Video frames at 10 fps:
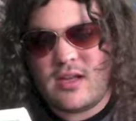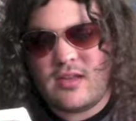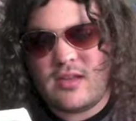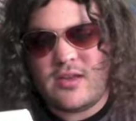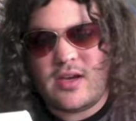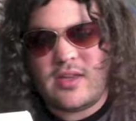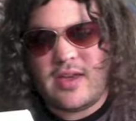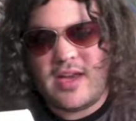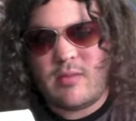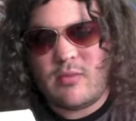inside the
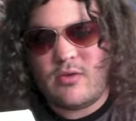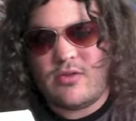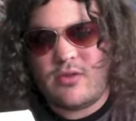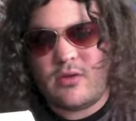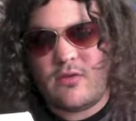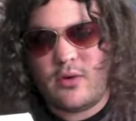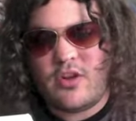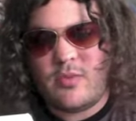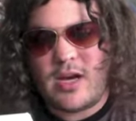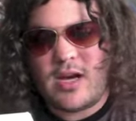animals, you know, the voice
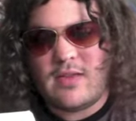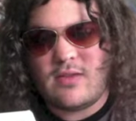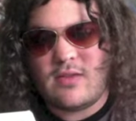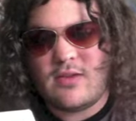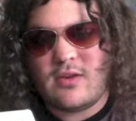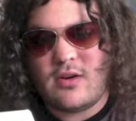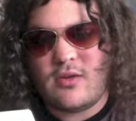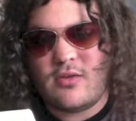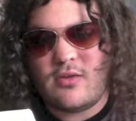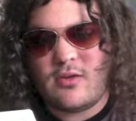behind the stars, you
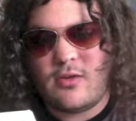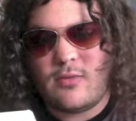know.